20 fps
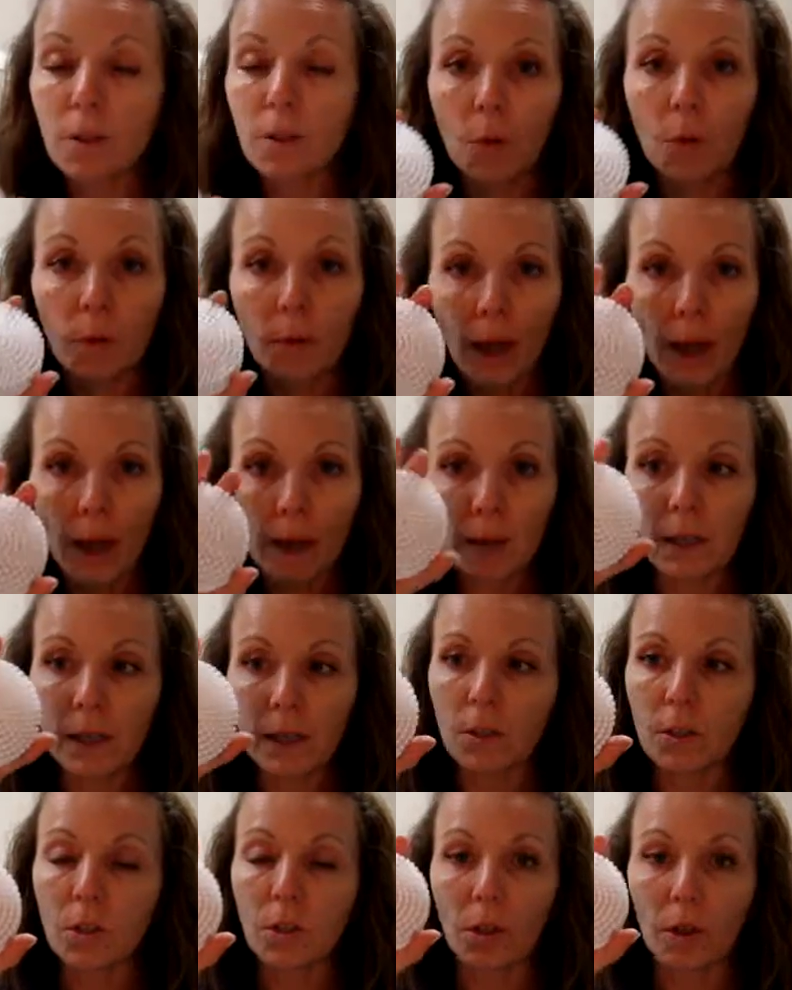So that
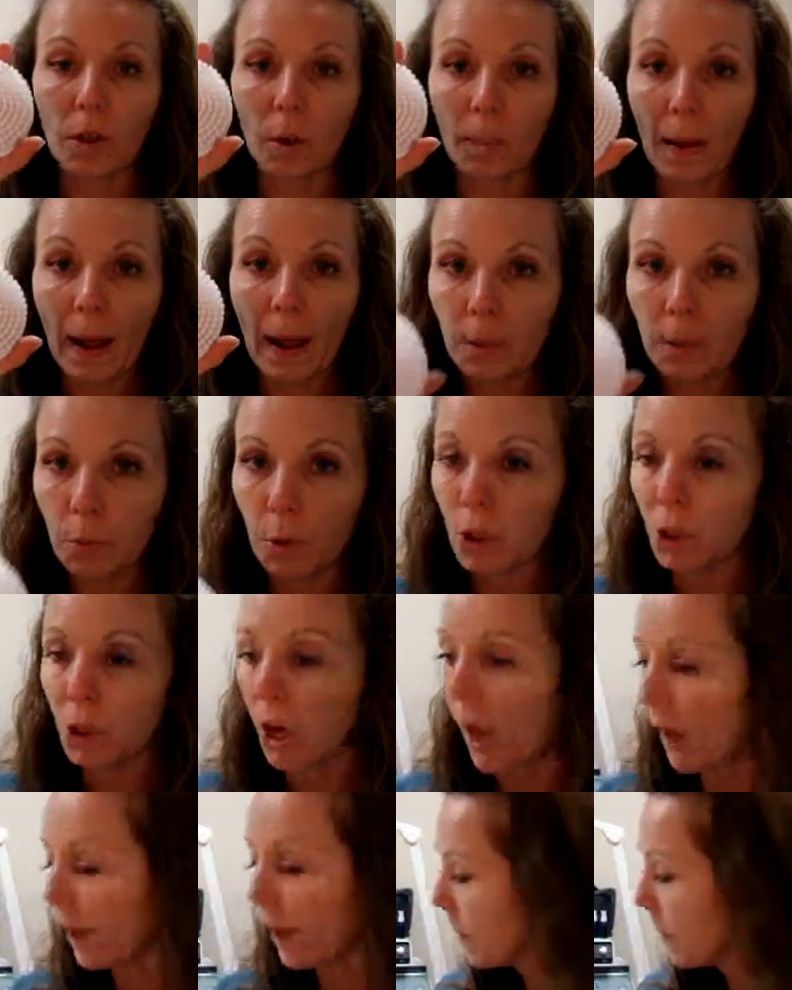is their body brush
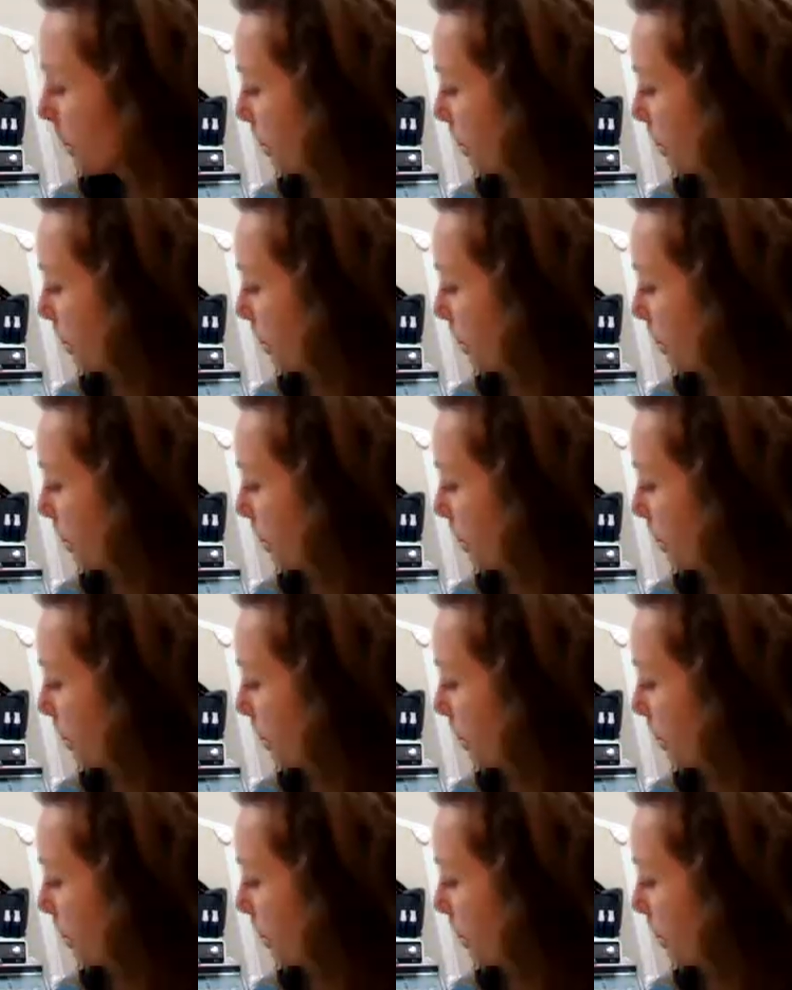head.